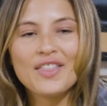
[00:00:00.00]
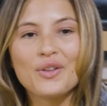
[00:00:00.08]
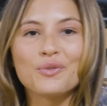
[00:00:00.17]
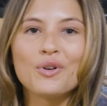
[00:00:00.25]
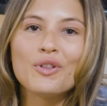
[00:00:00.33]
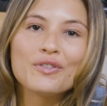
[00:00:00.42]

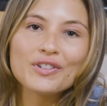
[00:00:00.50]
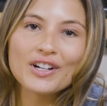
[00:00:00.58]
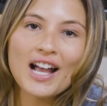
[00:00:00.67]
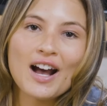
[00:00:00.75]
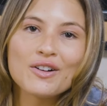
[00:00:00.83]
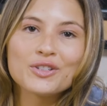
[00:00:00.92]
The rollover
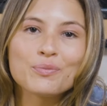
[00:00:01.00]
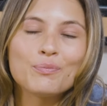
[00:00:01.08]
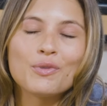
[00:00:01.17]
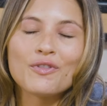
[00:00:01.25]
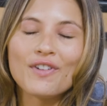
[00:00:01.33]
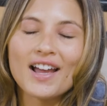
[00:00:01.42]
couch
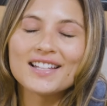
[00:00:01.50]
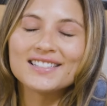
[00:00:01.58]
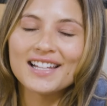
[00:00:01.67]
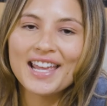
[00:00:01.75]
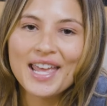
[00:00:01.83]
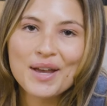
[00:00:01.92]
provides
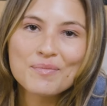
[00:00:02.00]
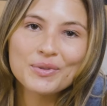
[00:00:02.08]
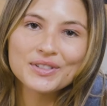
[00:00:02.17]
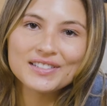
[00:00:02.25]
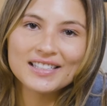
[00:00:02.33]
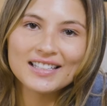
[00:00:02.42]

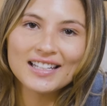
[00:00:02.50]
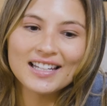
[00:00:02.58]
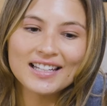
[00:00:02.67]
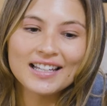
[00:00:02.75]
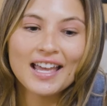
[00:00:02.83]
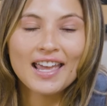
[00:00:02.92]
ample
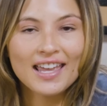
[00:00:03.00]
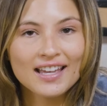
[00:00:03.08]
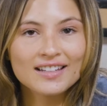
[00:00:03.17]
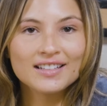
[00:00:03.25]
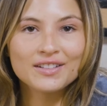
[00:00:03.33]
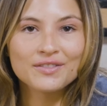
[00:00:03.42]
seating and